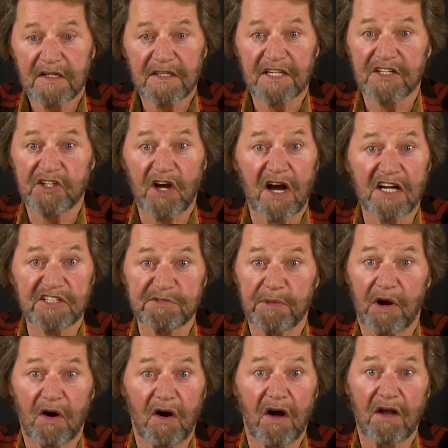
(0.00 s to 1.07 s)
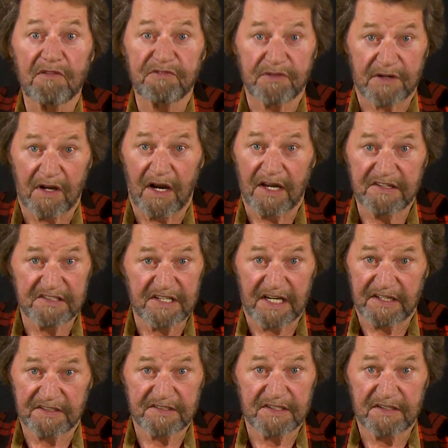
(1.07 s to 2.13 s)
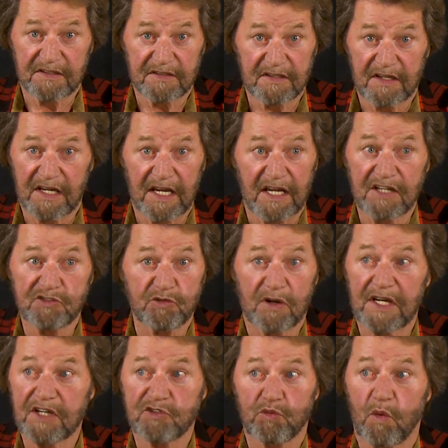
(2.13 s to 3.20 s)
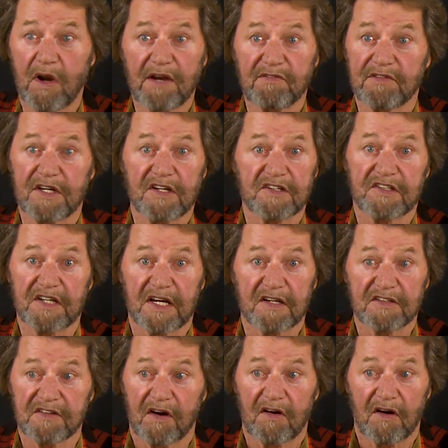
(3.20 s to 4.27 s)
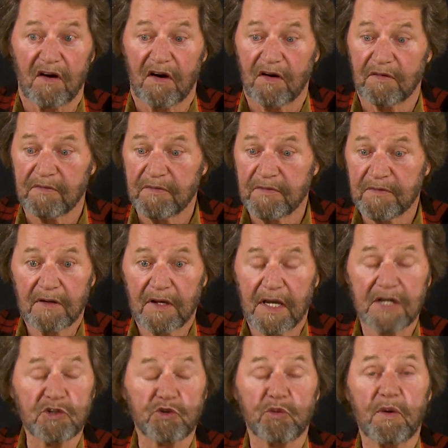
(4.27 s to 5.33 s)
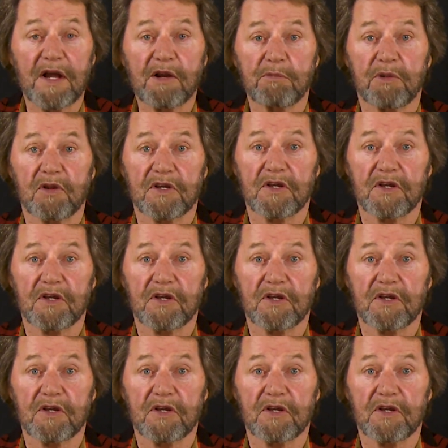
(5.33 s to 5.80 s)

the Taj Mahal, for God's sakes each each one of these things are, are incredible.